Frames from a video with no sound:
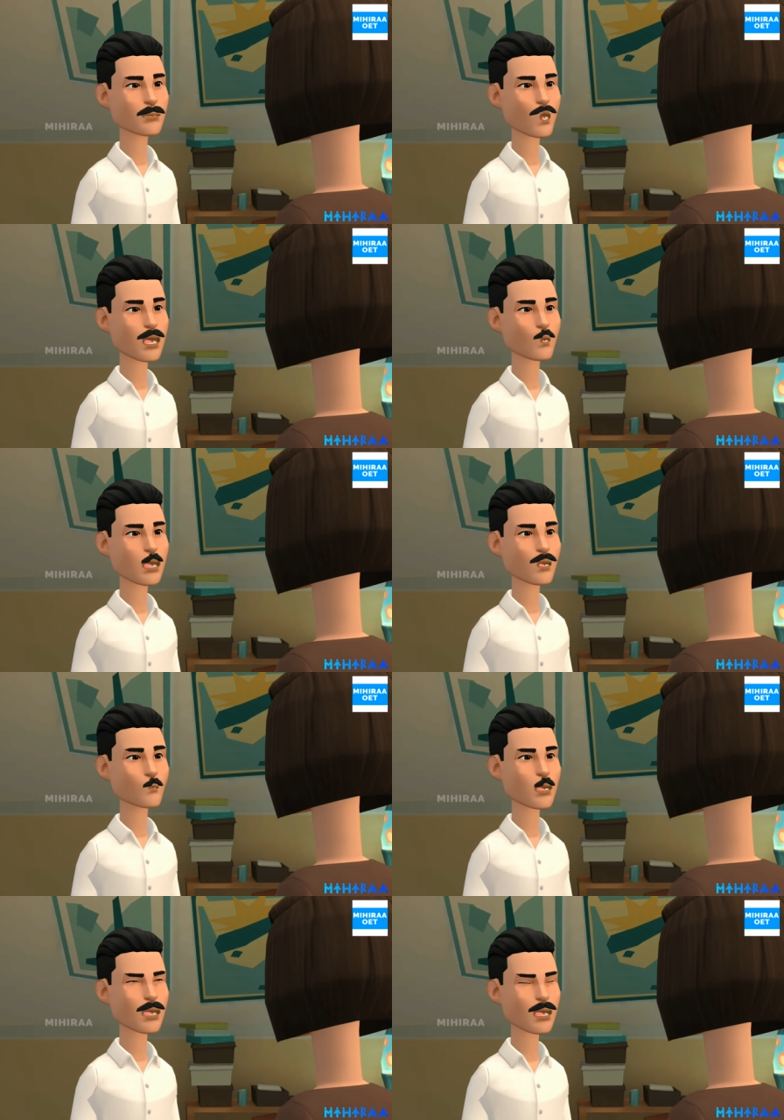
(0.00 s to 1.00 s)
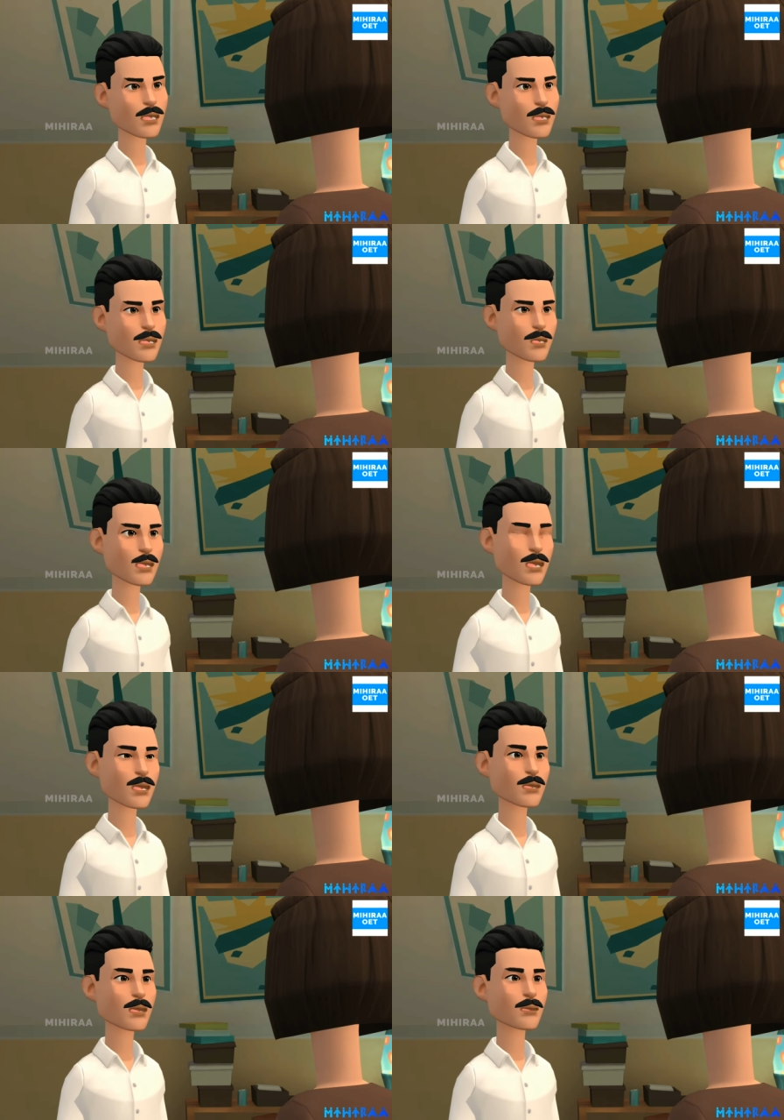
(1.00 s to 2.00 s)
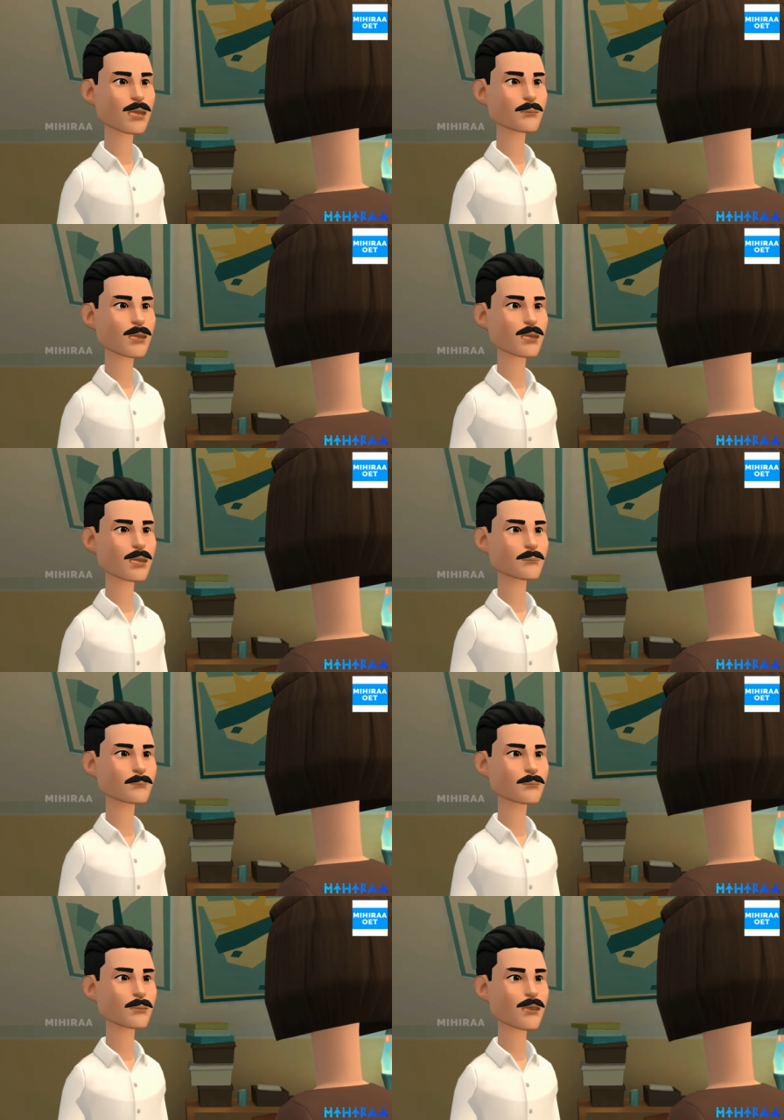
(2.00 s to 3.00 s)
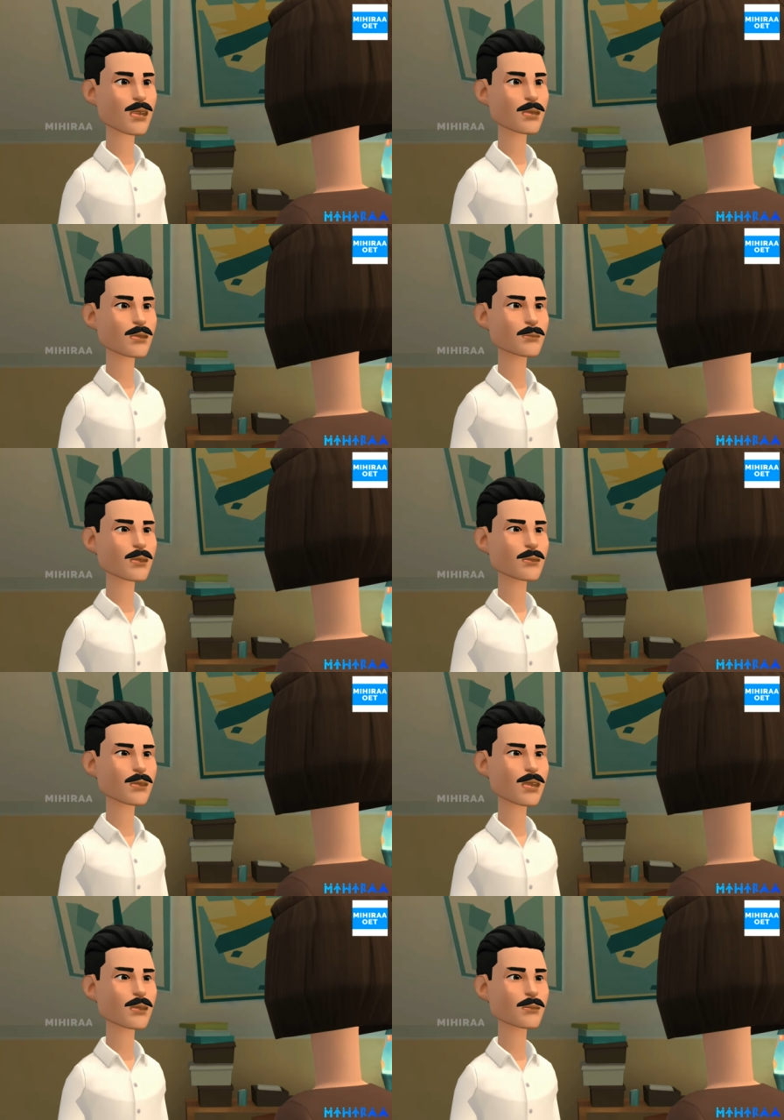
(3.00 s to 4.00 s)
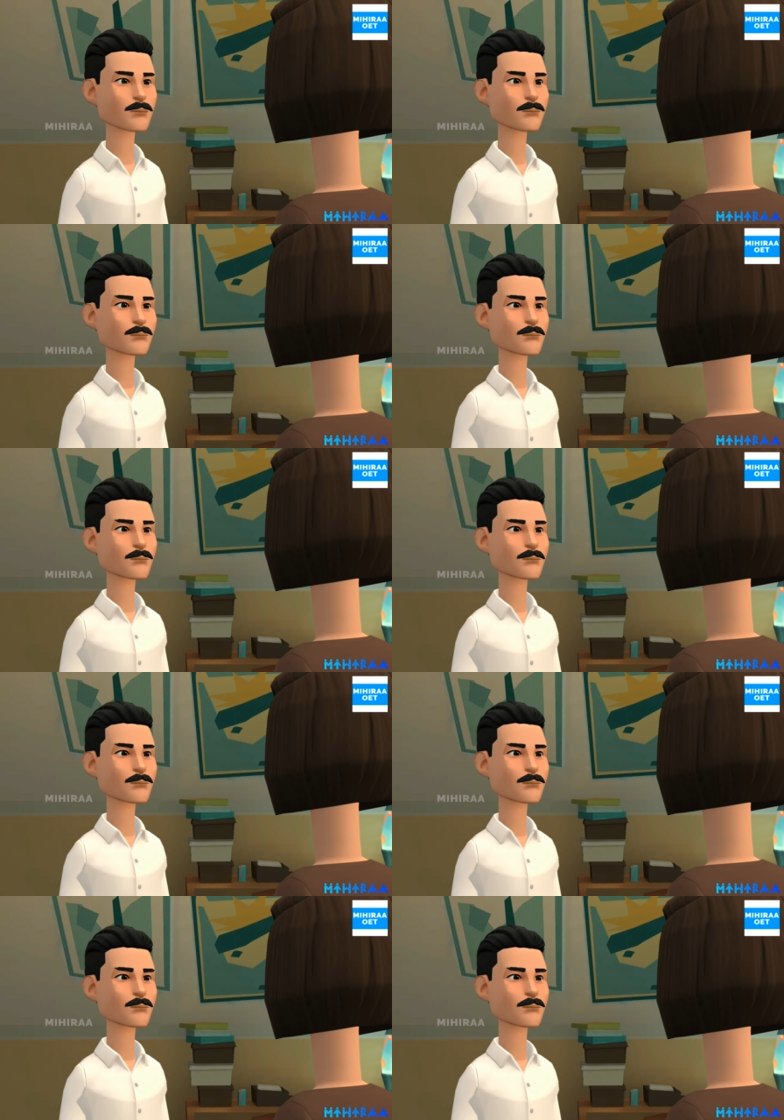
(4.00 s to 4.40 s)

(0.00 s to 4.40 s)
It was heartbreaking and encouraging at the same time, if that makes sense.